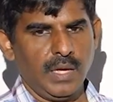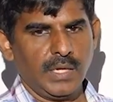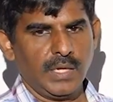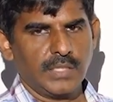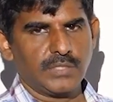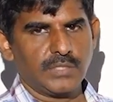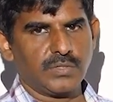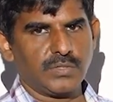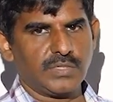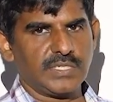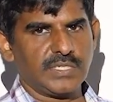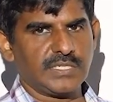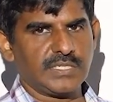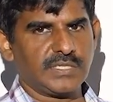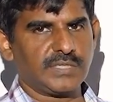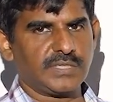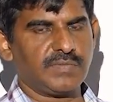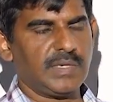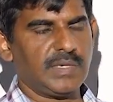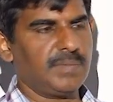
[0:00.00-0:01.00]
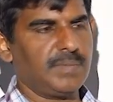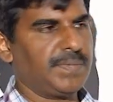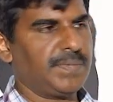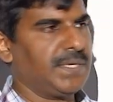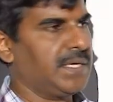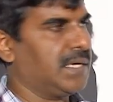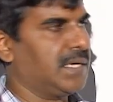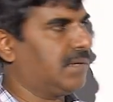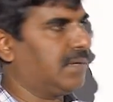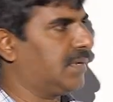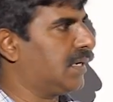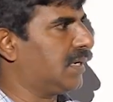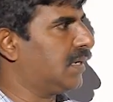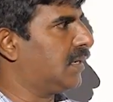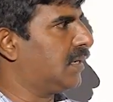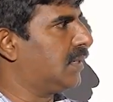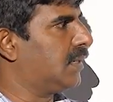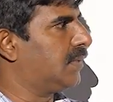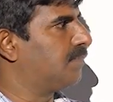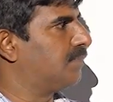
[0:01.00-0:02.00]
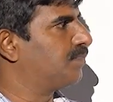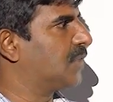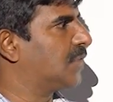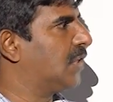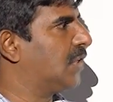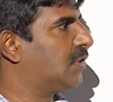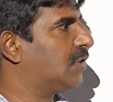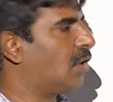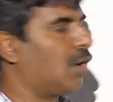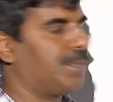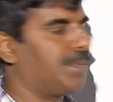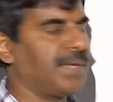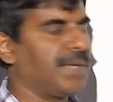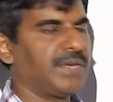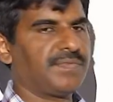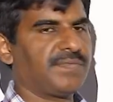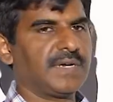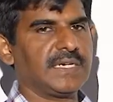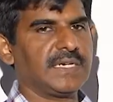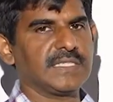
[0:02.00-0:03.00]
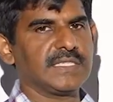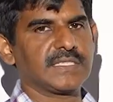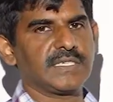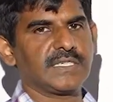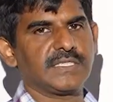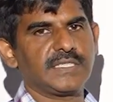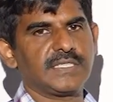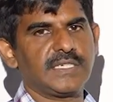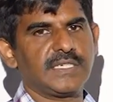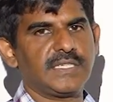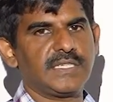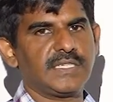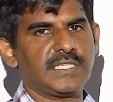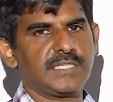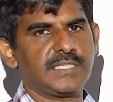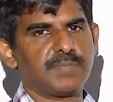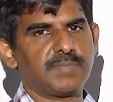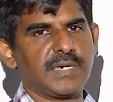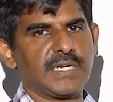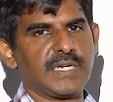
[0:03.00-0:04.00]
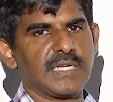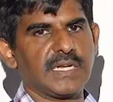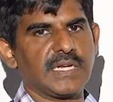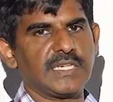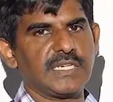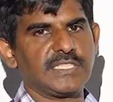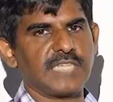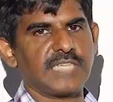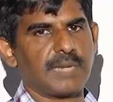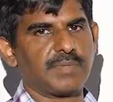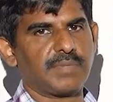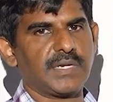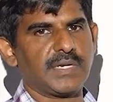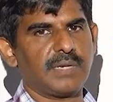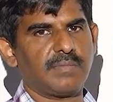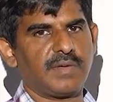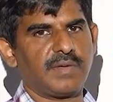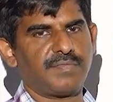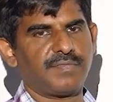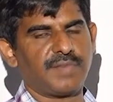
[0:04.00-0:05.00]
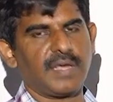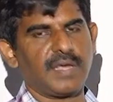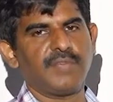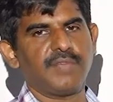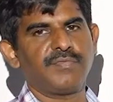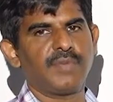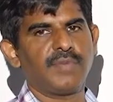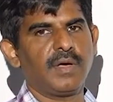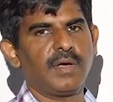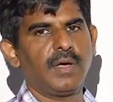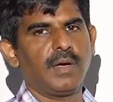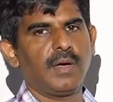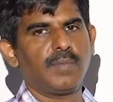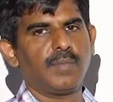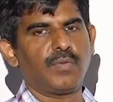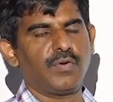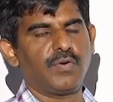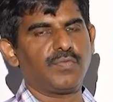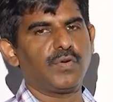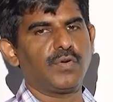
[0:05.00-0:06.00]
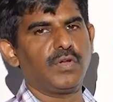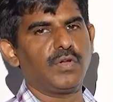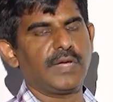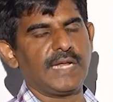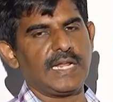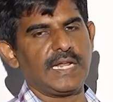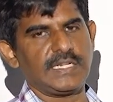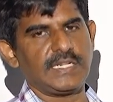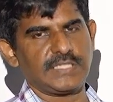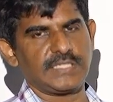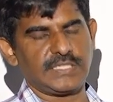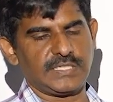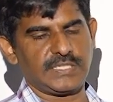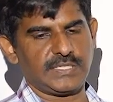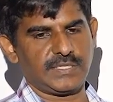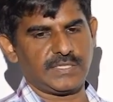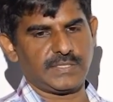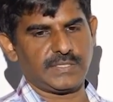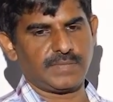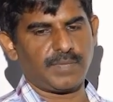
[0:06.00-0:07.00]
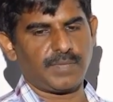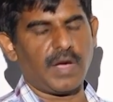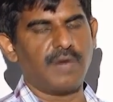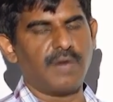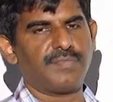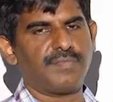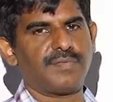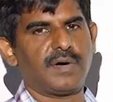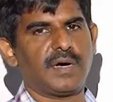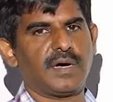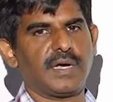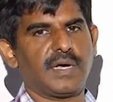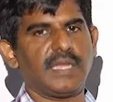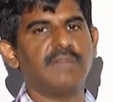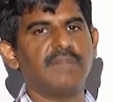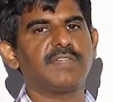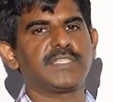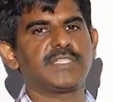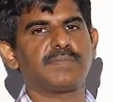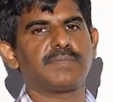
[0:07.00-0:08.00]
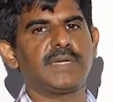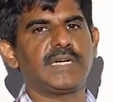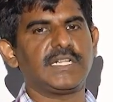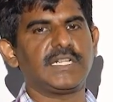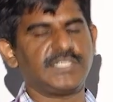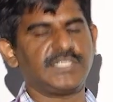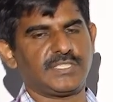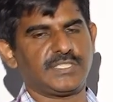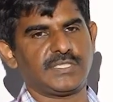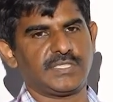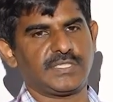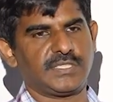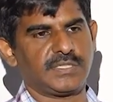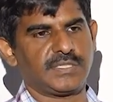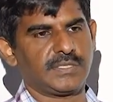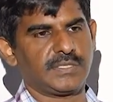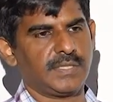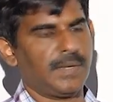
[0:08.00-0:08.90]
So this will be our topic for discussion in this particular chapter number 5, portfolio analysis of investment decisions.